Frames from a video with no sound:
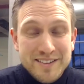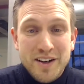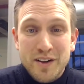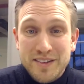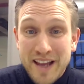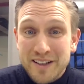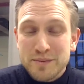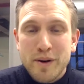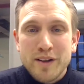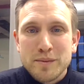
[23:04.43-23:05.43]
So that is
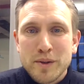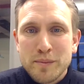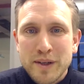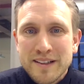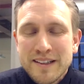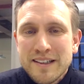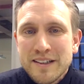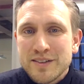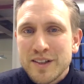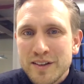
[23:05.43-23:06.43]
possible, but
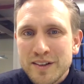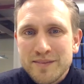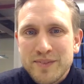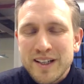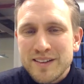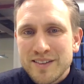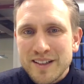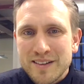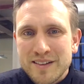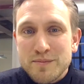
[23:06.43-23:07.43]
still,
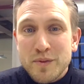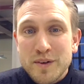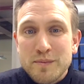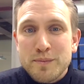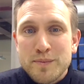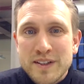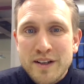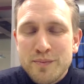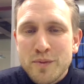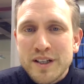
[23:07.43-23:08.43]
it's
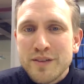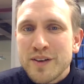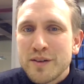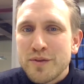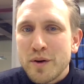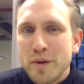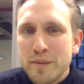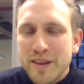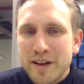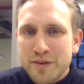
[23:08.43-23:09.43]
more difficult for
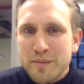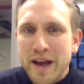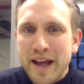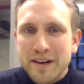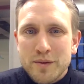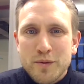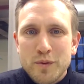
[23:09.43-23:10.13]
women than for men.